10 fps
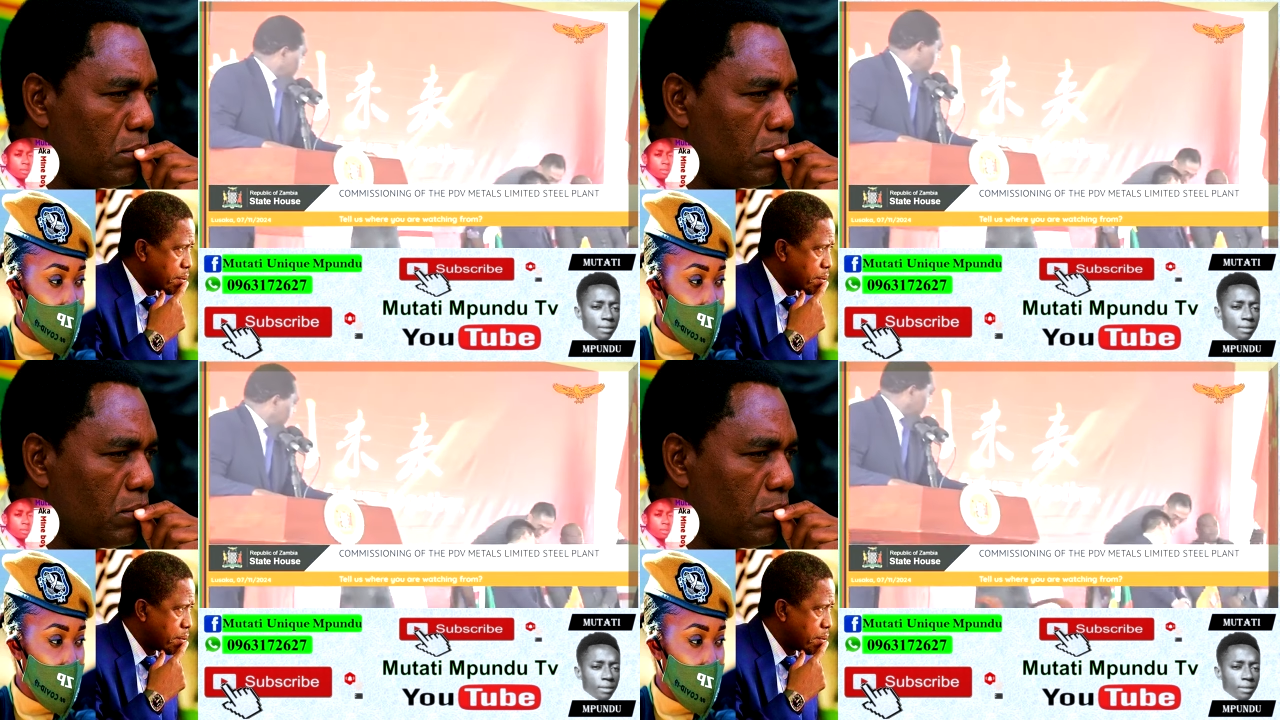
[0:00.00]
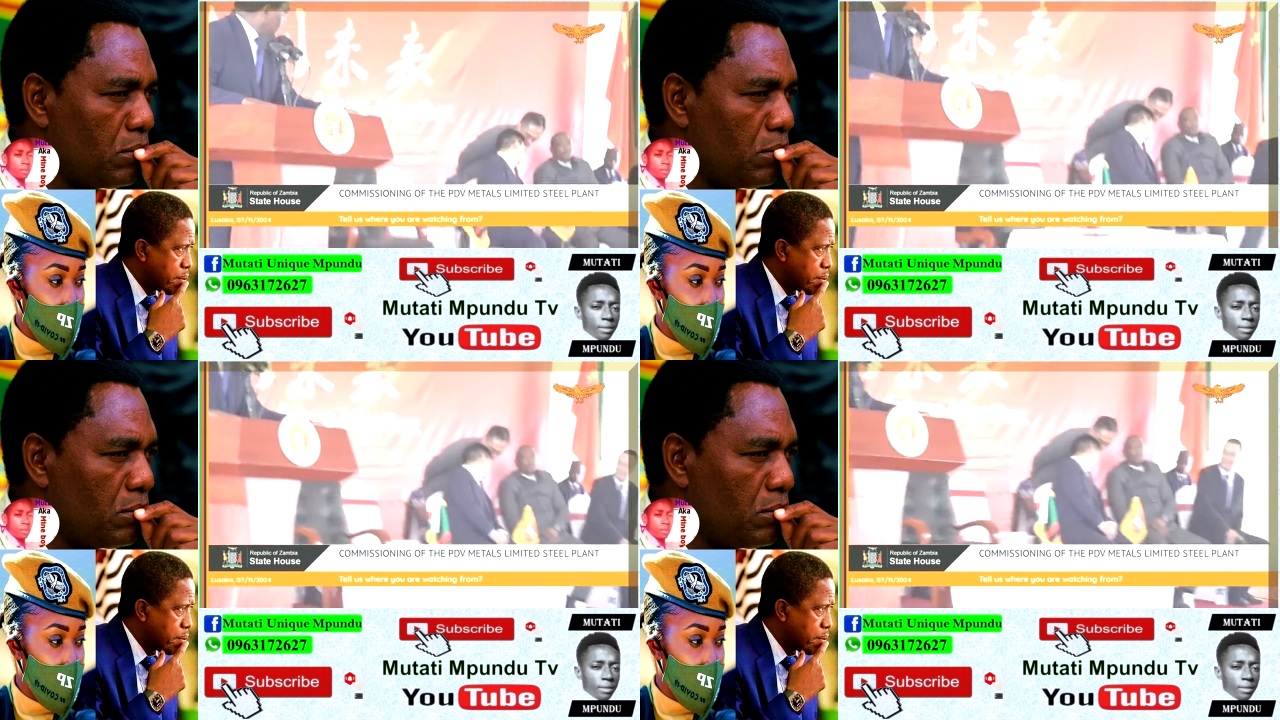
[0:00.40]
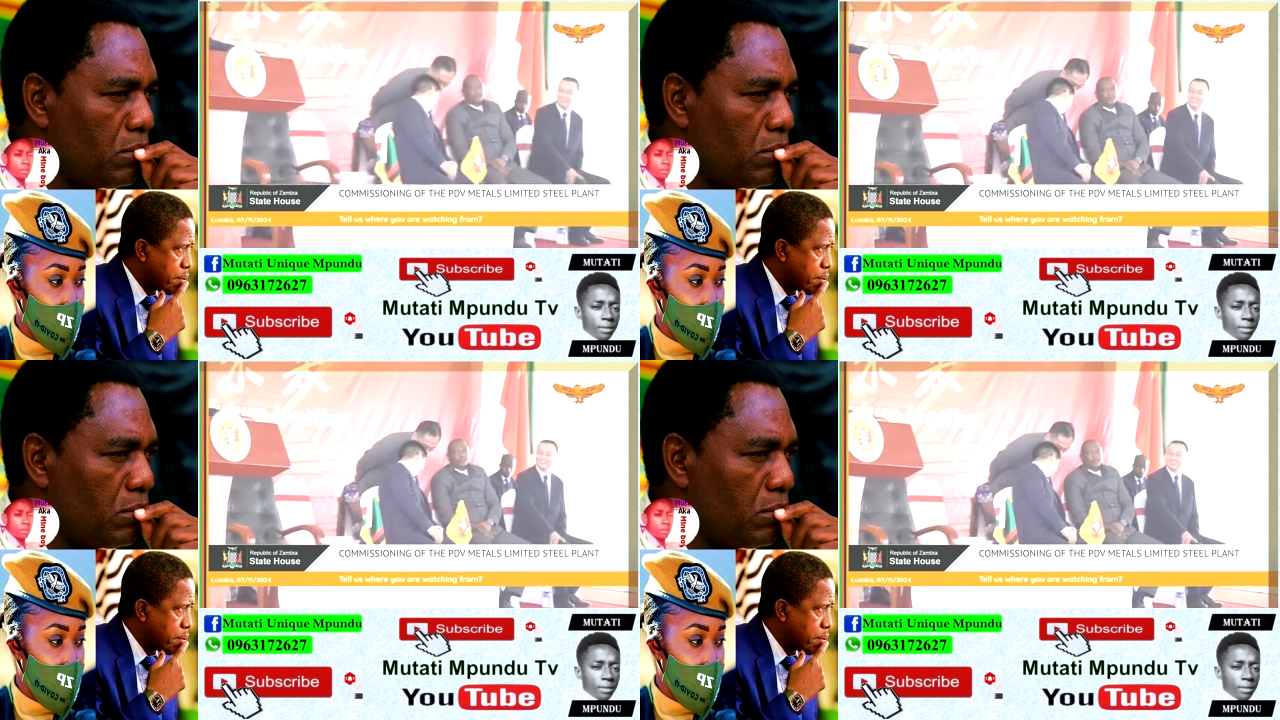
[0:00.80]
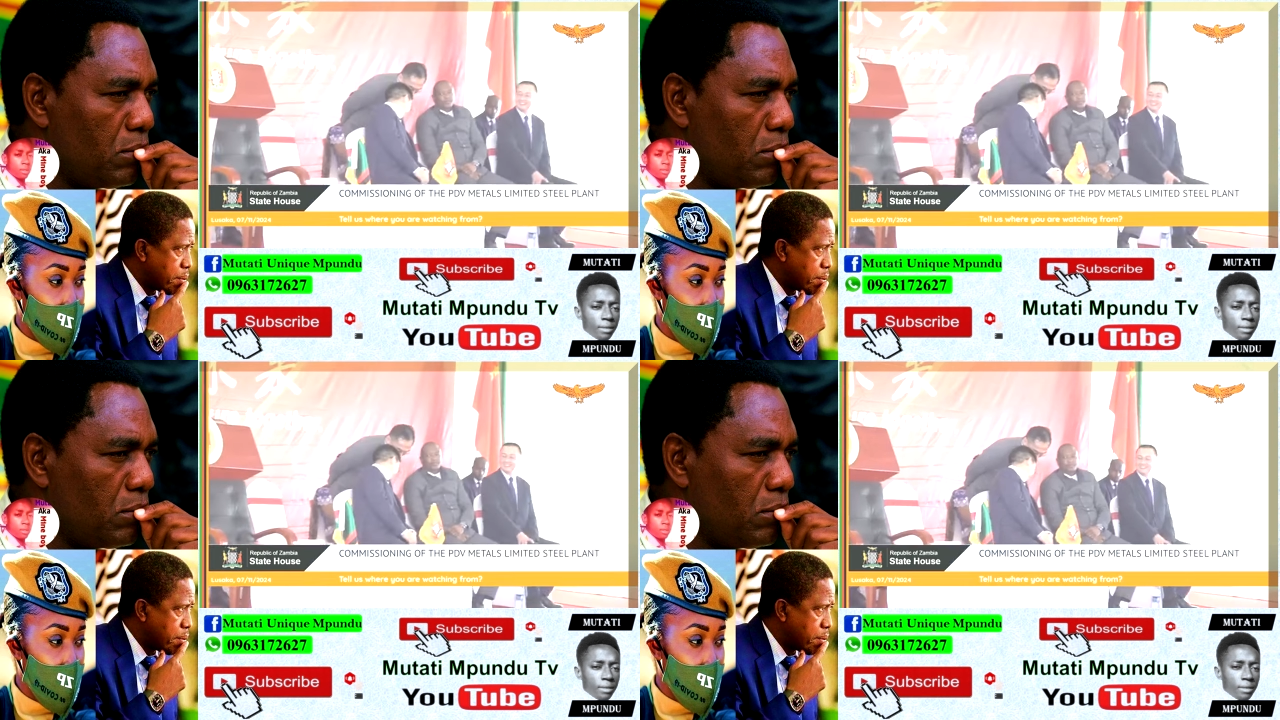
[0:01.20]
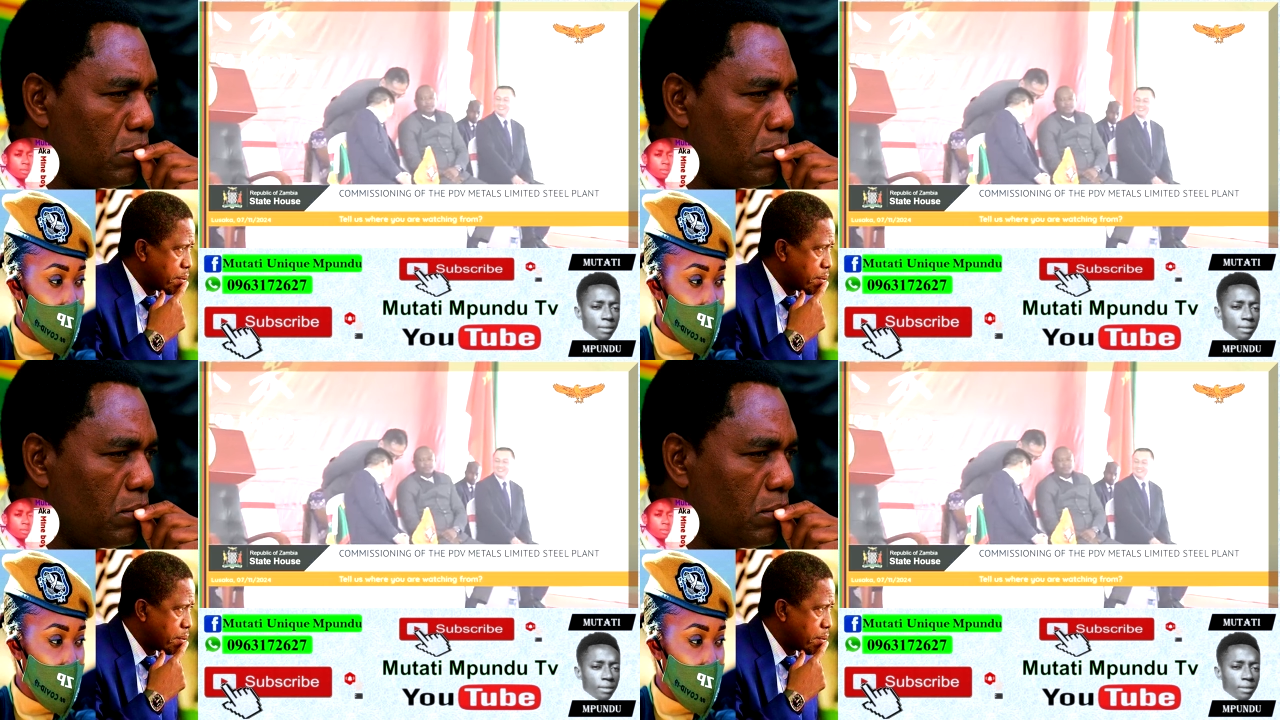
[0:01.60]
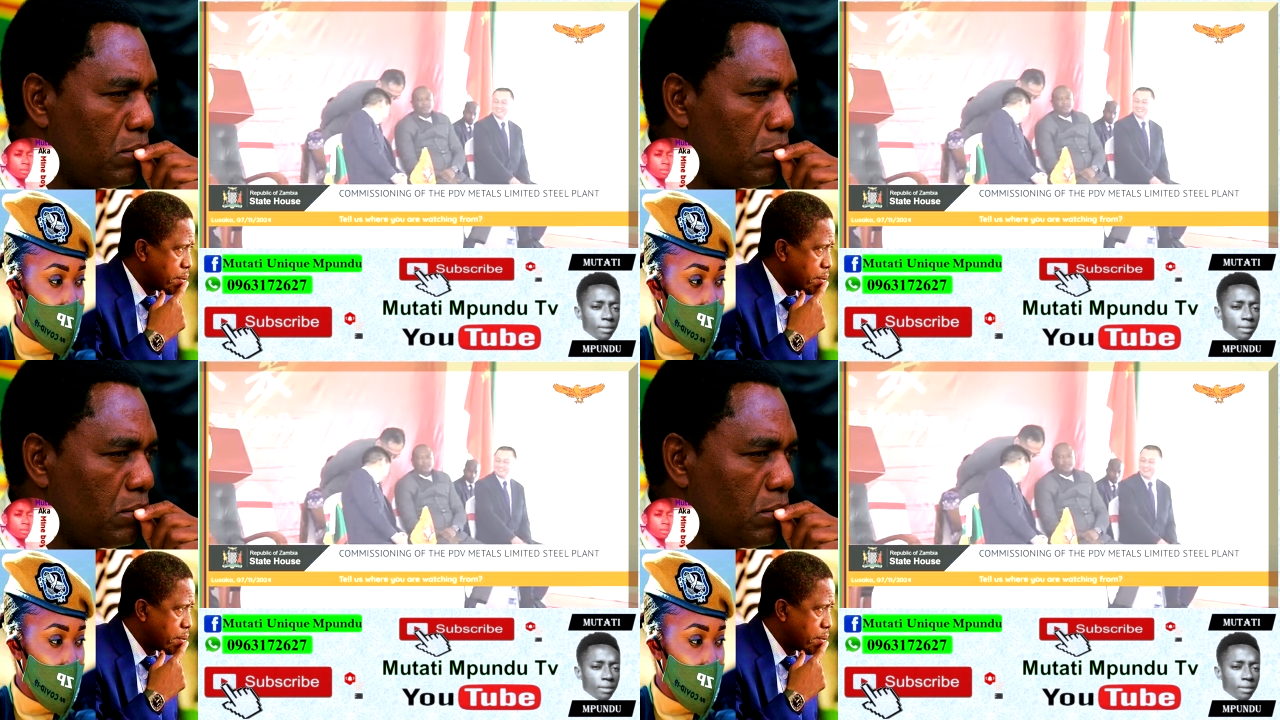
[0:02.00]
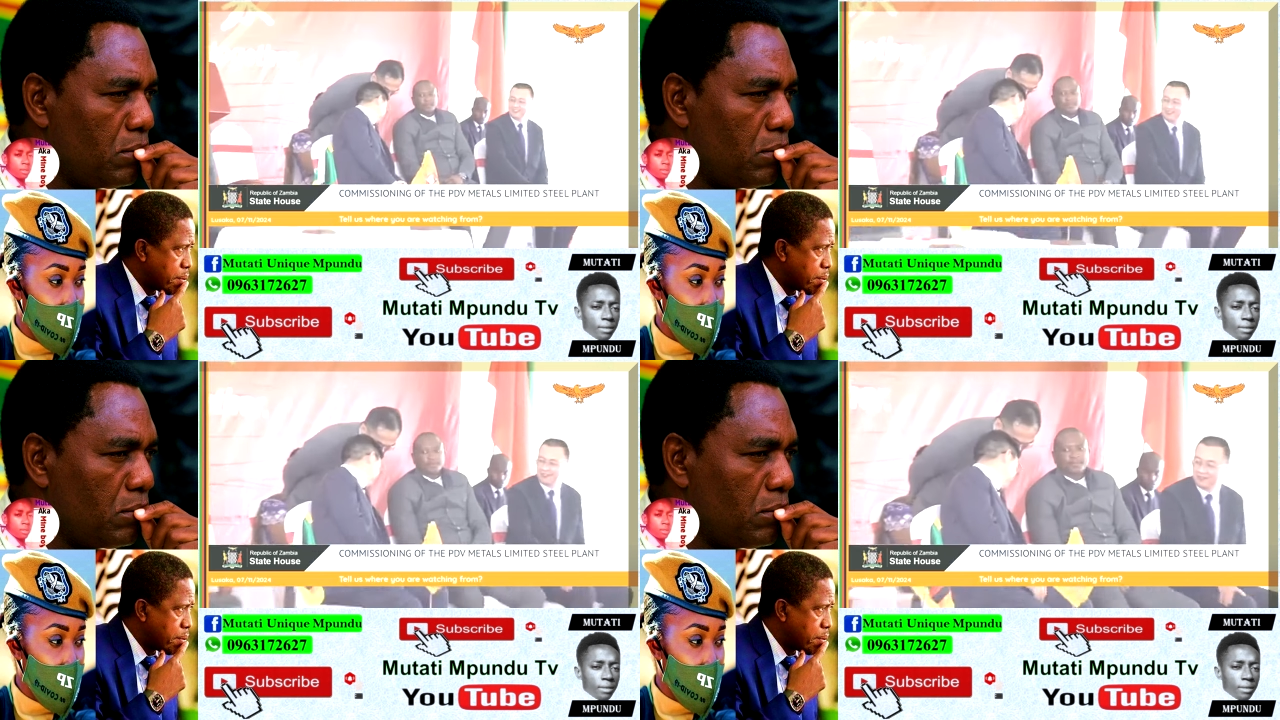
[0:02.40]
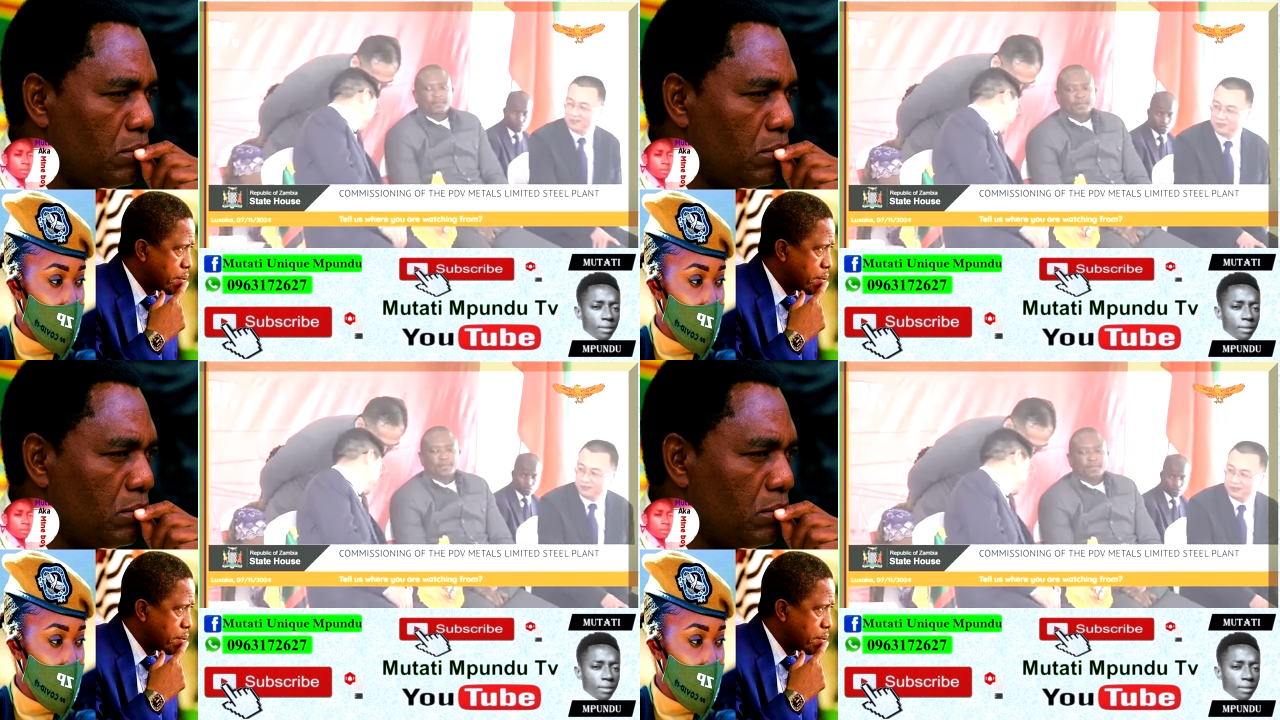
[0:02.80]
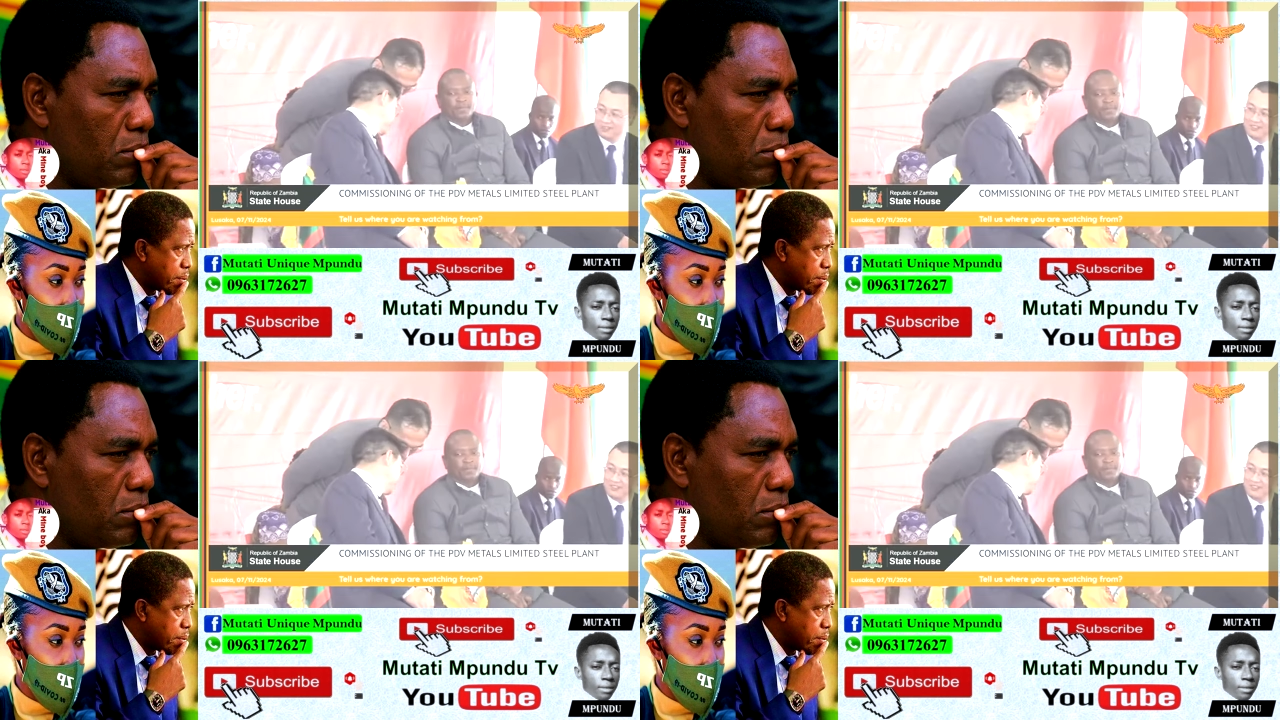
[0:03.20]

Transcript: (silence)